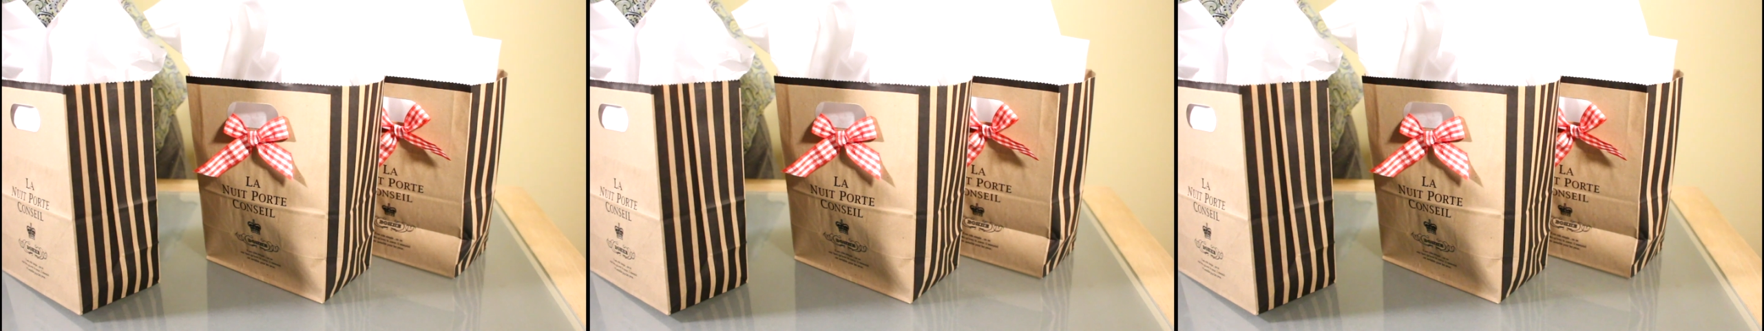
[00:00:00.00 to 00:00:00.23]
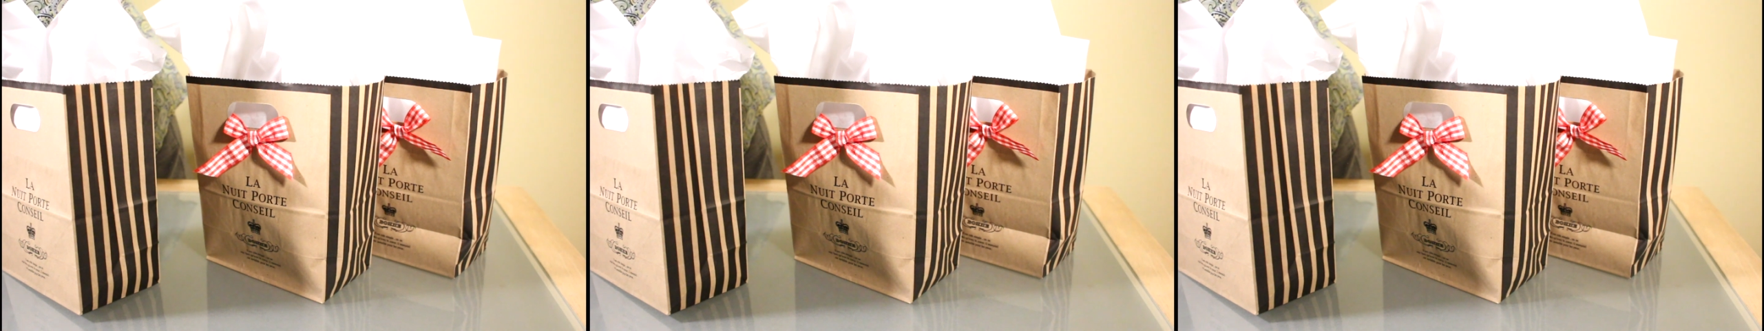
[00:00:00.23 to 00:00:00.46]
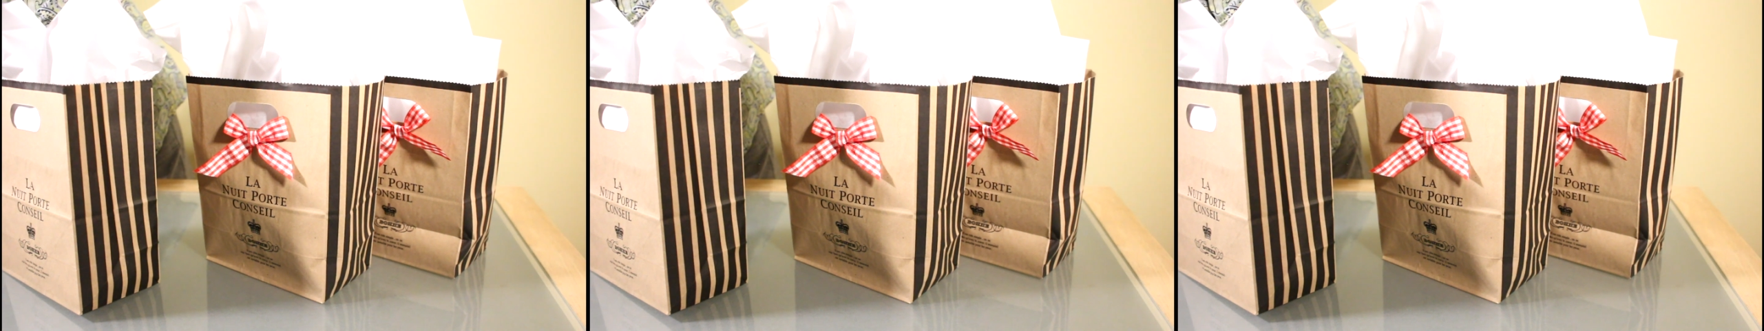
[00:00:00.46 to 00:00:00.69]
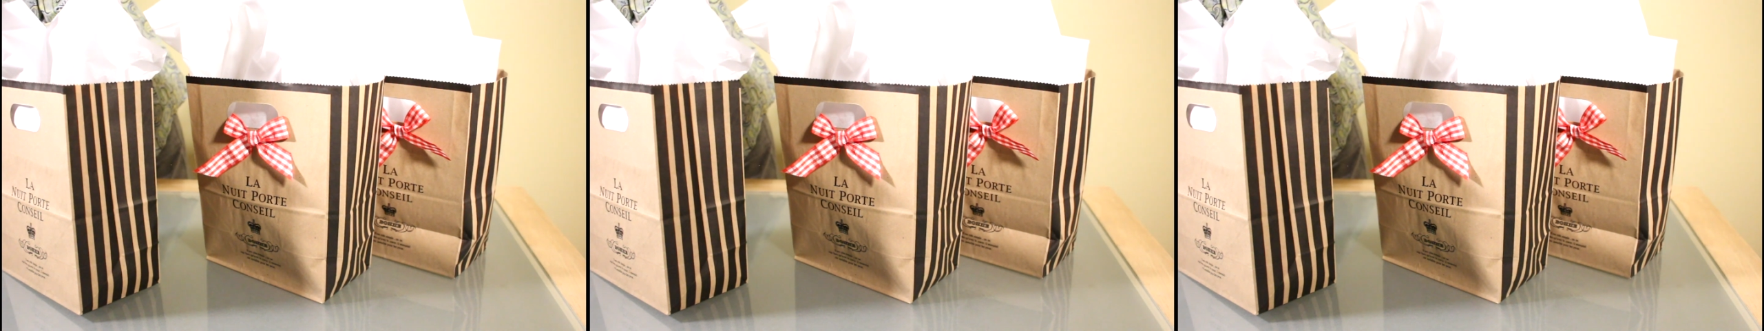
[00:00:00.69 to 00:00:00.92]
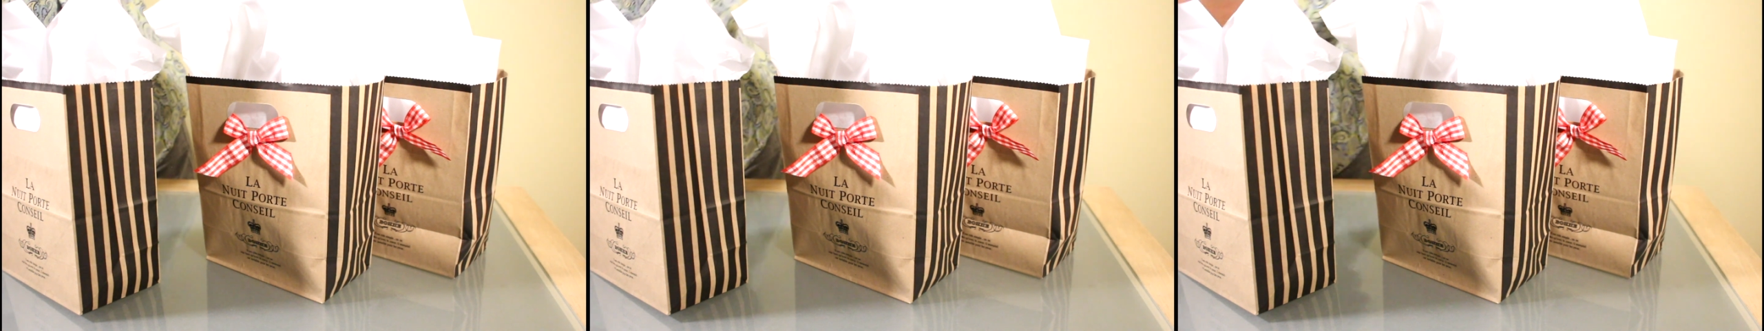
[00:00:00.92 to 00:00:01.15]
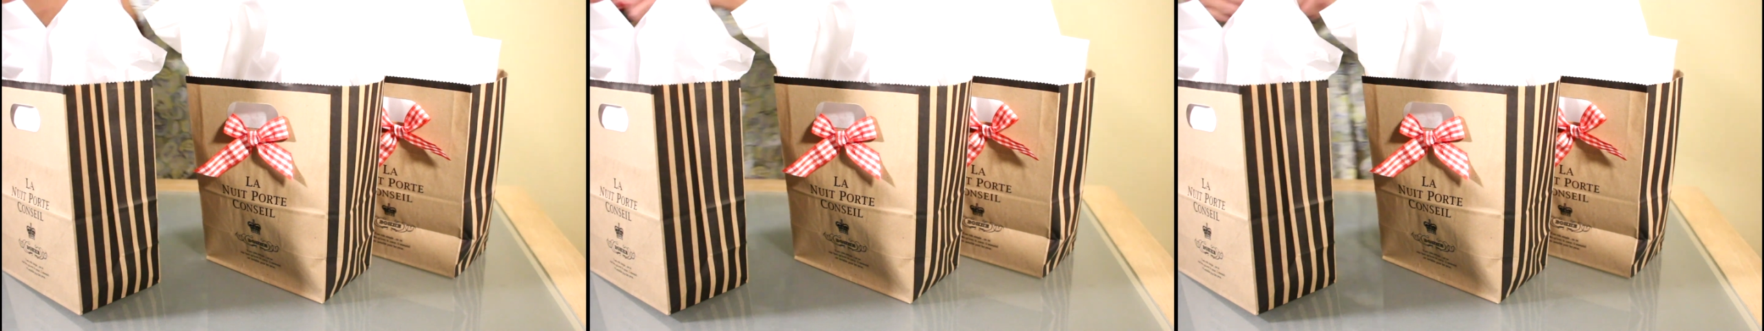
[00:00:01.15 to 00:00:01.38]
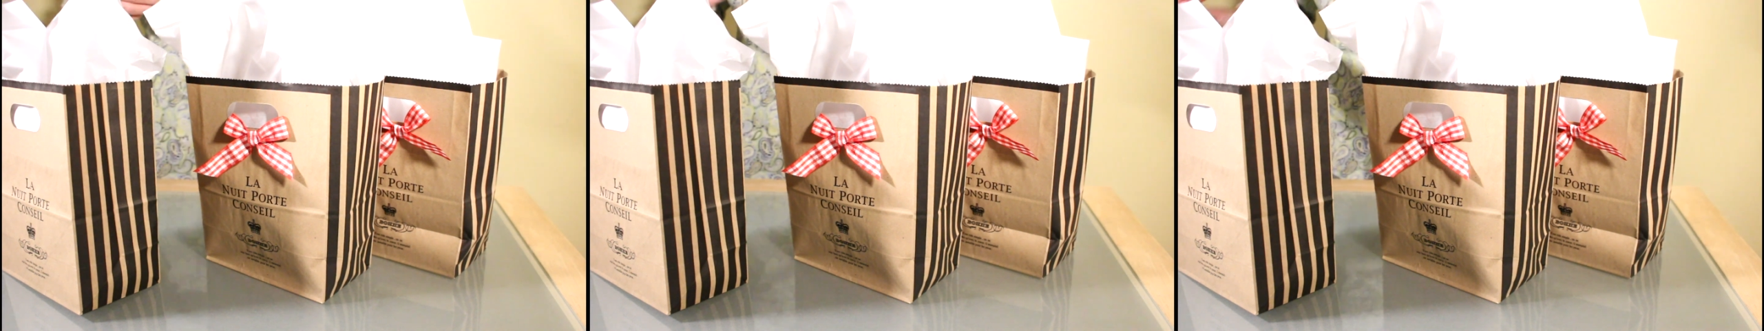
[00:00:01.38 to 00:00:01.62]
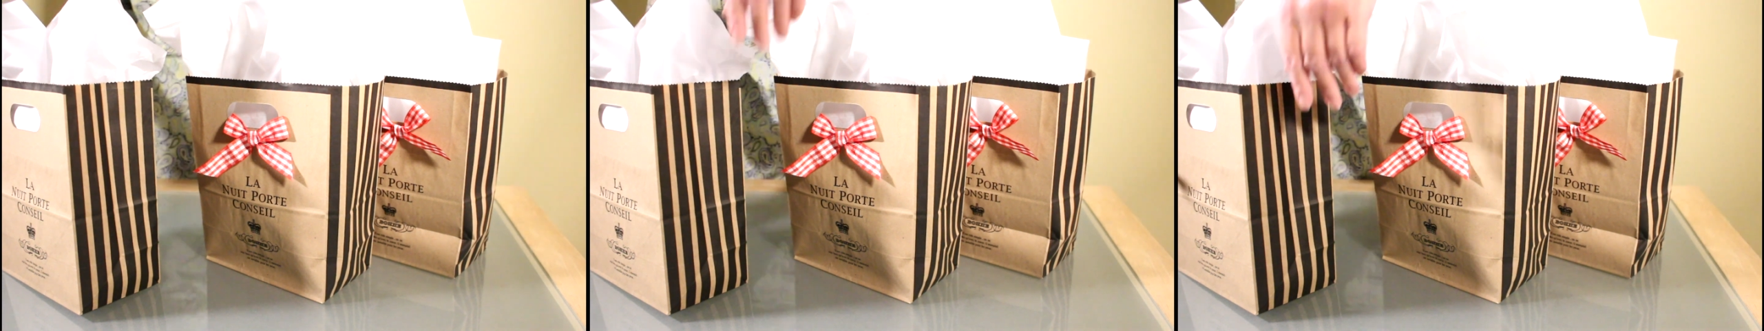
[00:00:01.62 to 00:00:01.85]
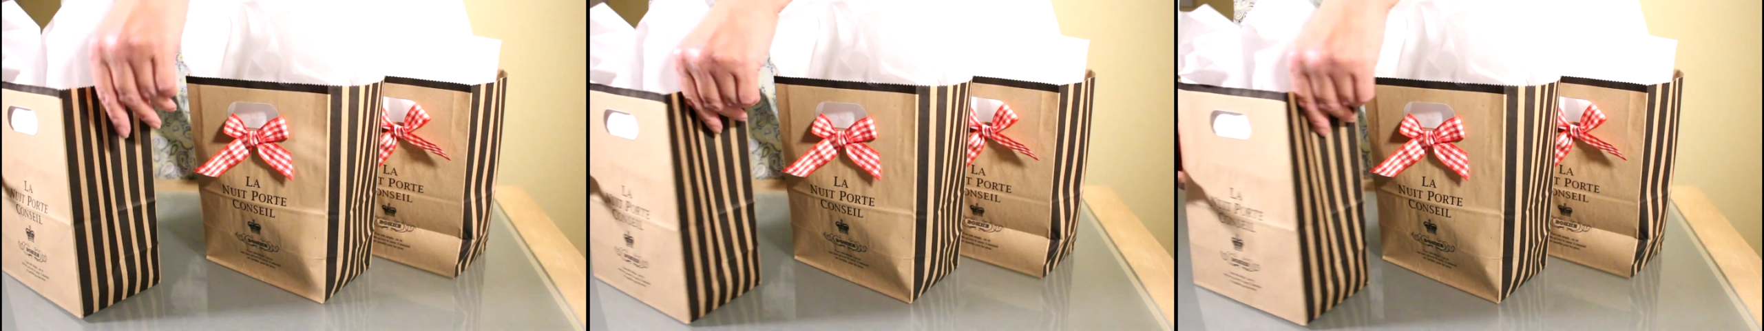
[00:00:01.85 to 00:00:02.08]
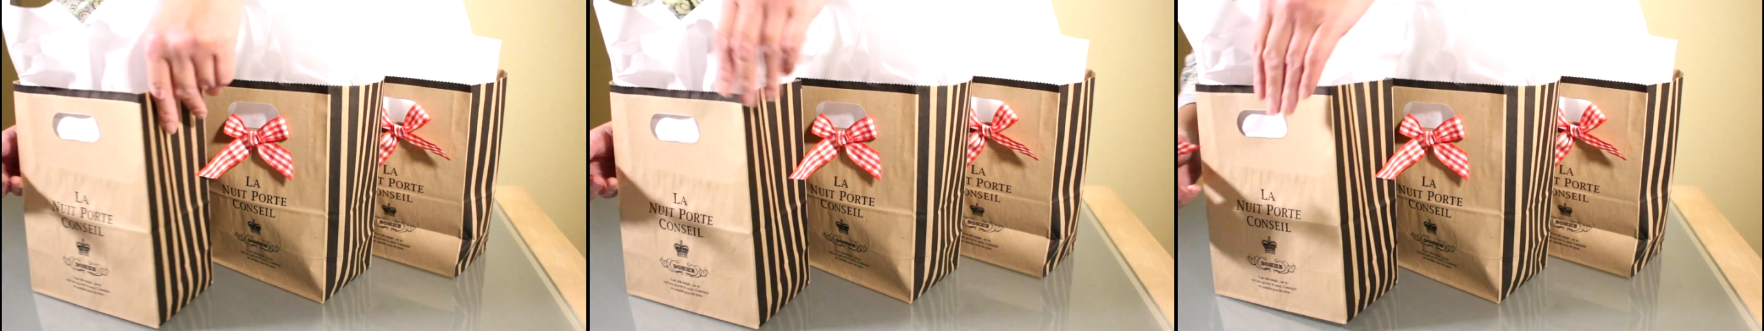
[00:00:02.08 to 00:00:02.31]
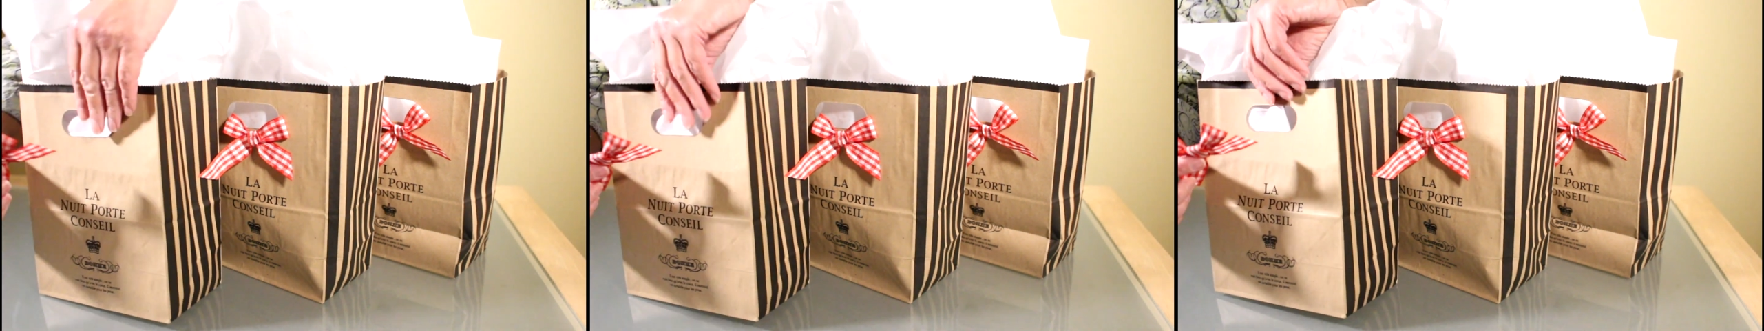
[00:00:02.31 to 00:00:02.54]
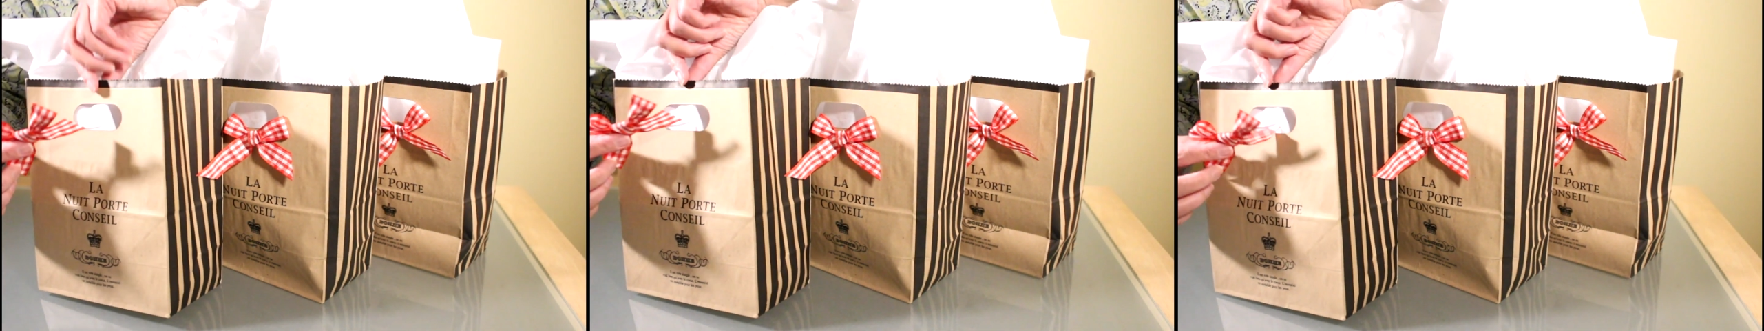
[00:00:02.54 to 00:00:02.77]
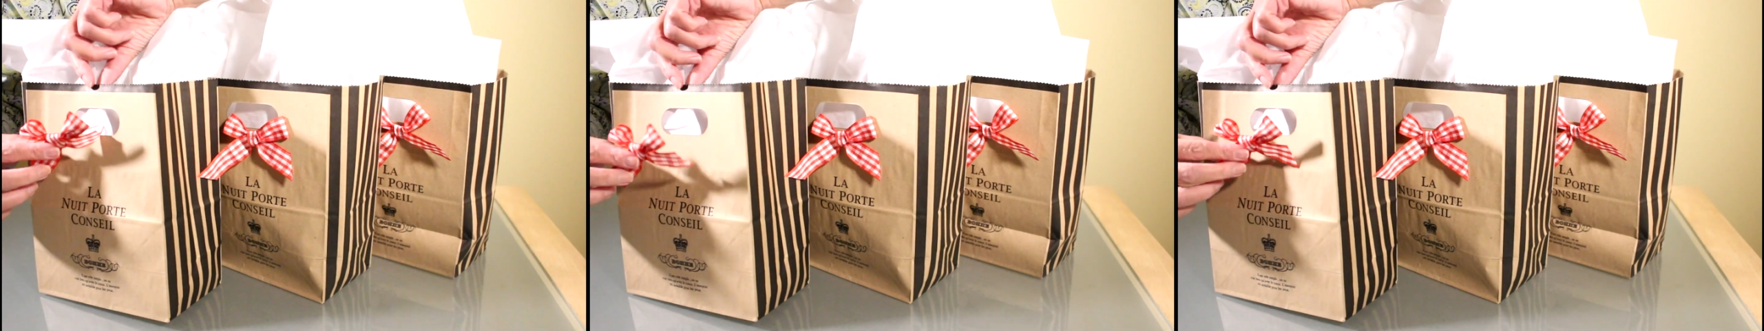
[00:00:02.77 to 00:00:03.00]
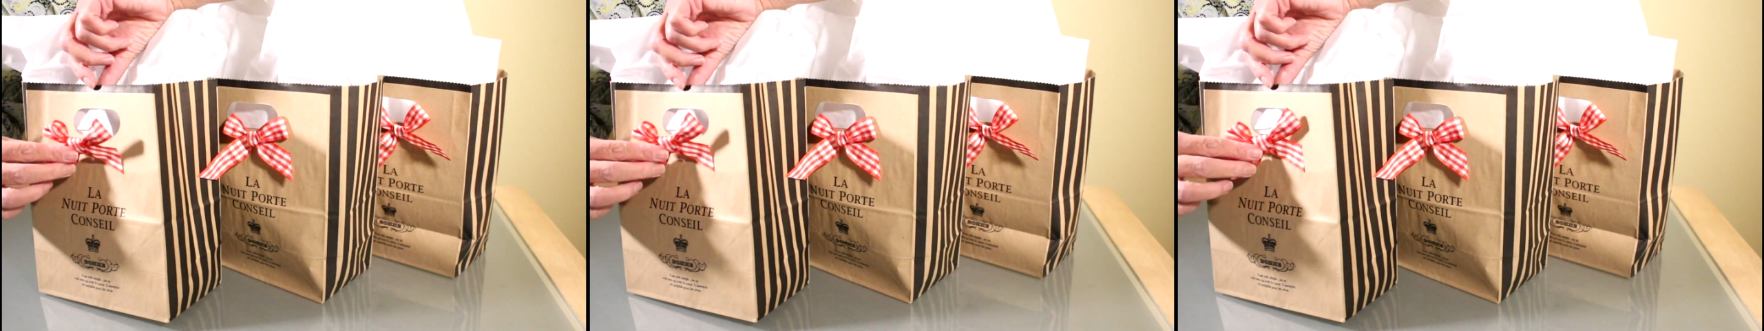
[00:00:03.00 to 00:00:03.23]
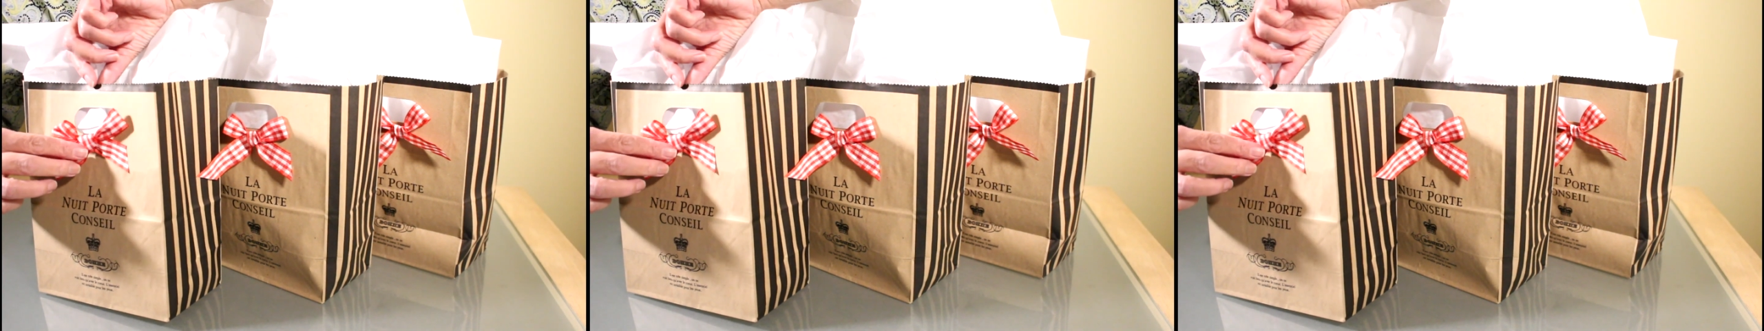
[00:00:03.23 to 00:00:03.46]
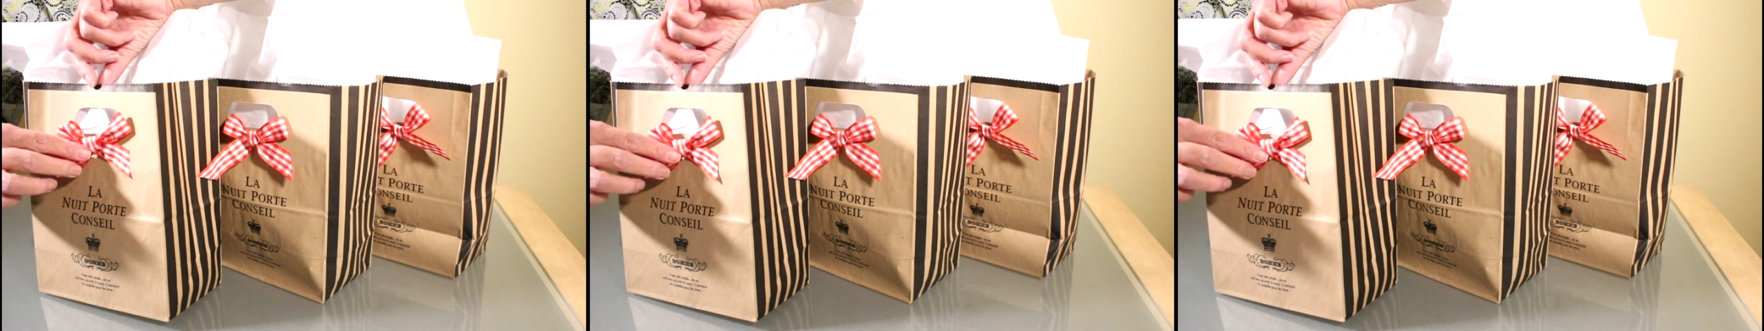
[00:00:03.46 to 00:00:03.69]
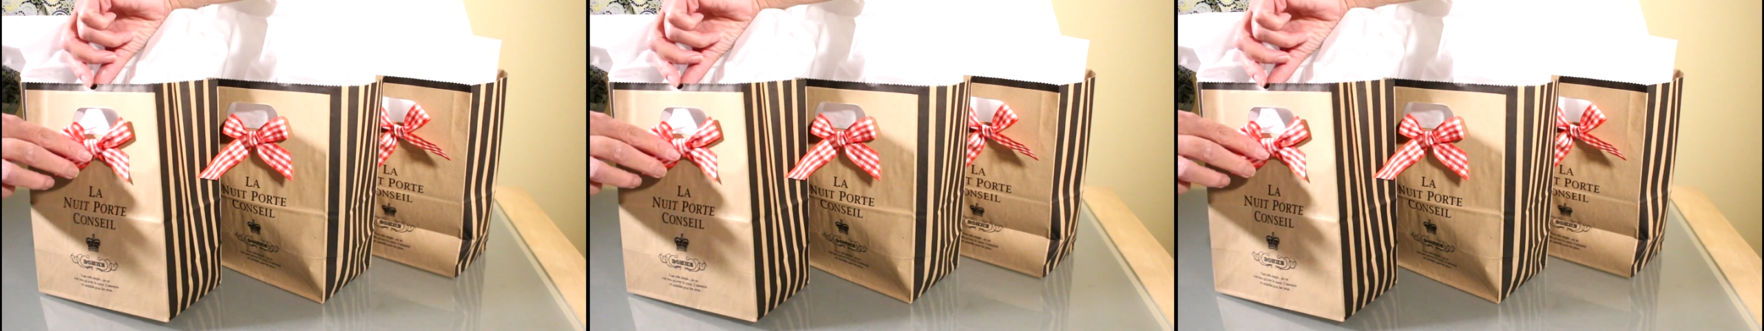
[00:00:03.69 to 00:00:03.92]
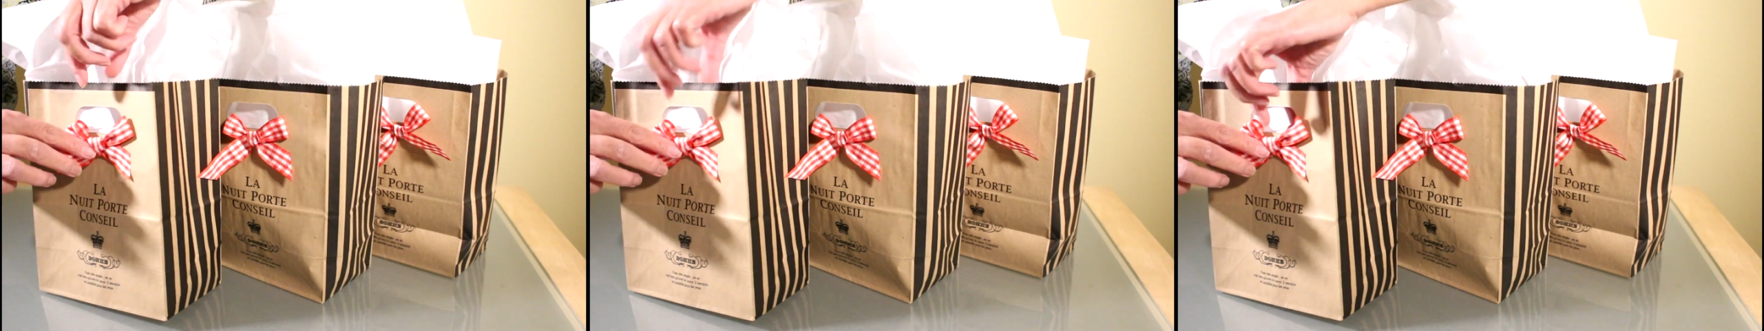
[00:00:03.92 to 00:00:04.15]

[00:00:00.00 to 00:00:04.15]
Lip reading: Nobody's mouth can be seen.